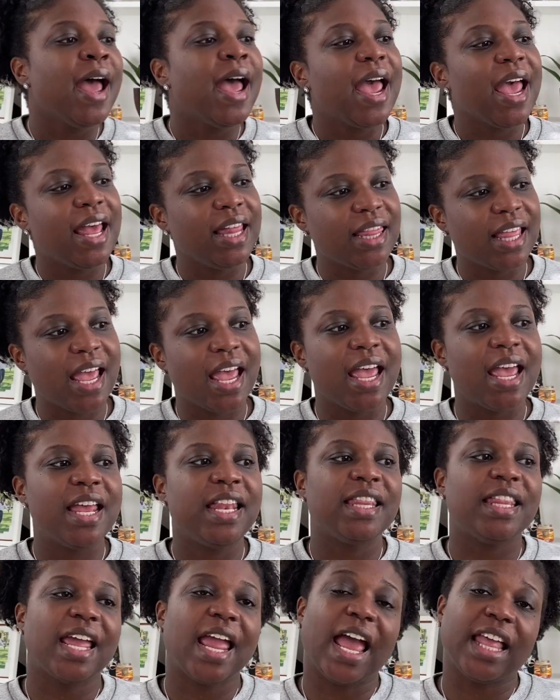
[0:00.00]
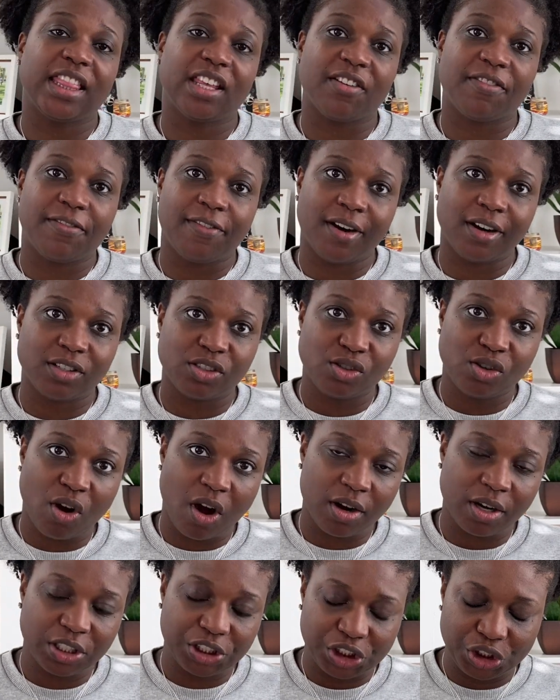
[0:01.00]
And then they had their first
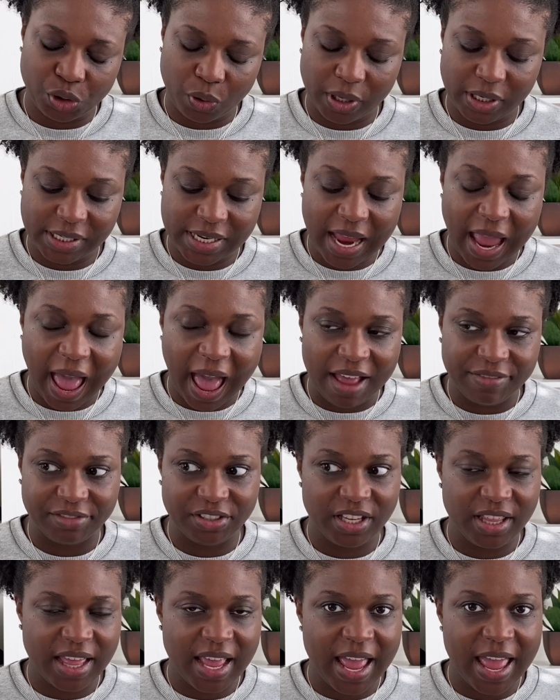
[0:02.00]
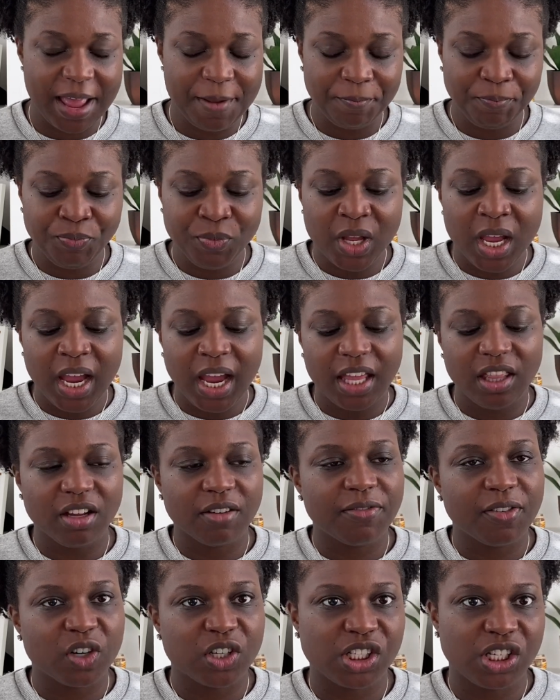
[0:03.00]
daughter shortly after that. And their
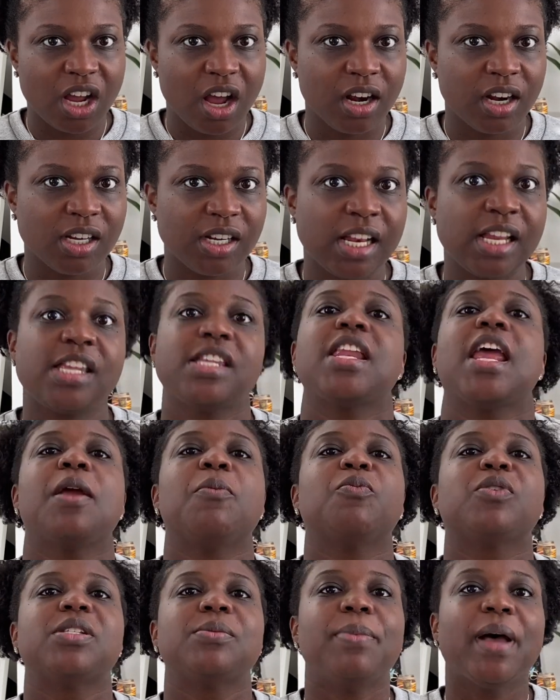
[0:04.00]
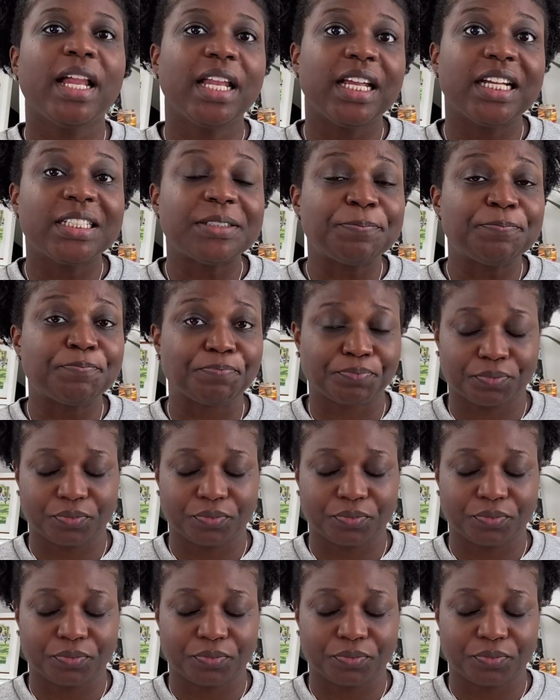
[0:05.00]
first daughter's name was Bella.